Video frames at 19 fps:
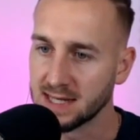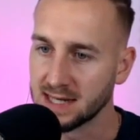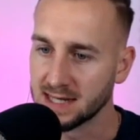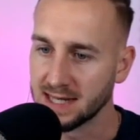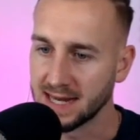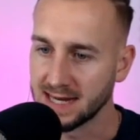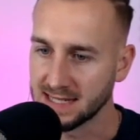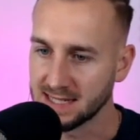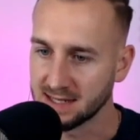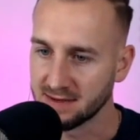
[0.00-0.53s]
the
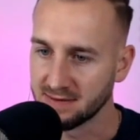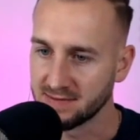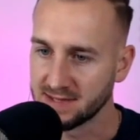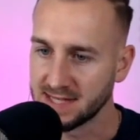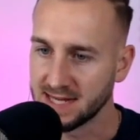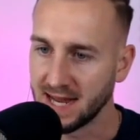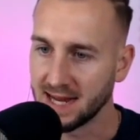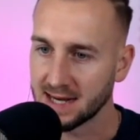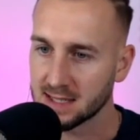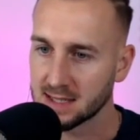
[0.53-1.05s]
native
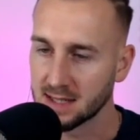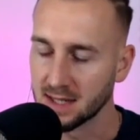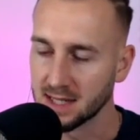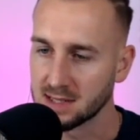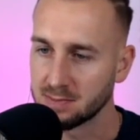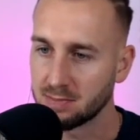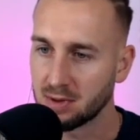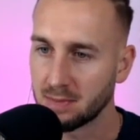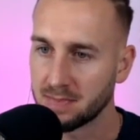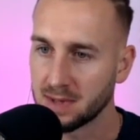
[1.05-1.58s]
DEX that
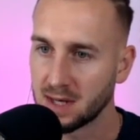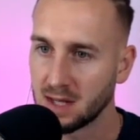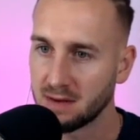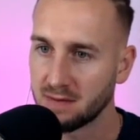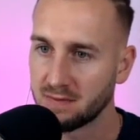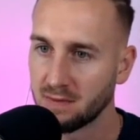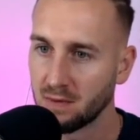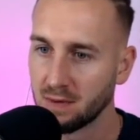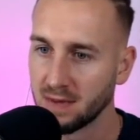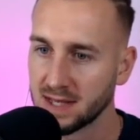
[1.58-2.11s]
is popular
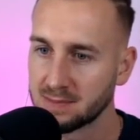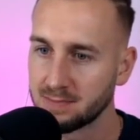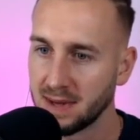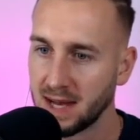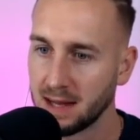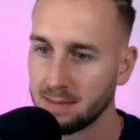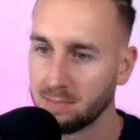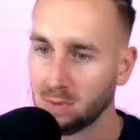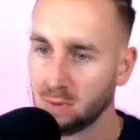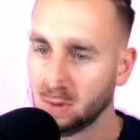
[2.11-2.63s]
for this
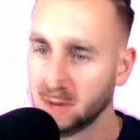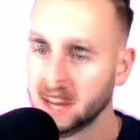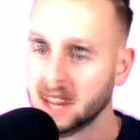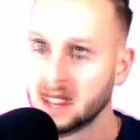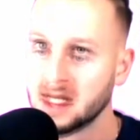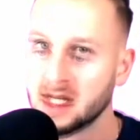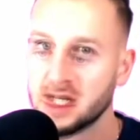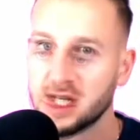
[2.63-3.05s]
bad boy.